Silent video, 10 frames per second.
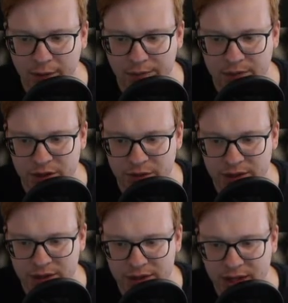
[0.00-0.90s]
So
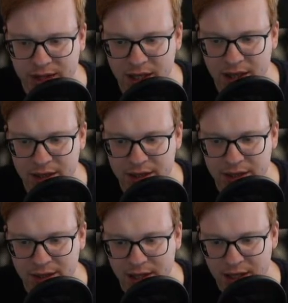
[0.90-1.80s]
in this
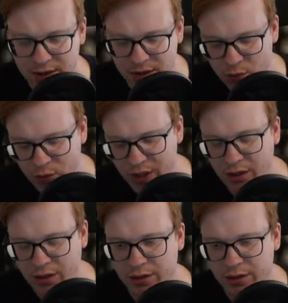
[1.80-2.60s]
case, we are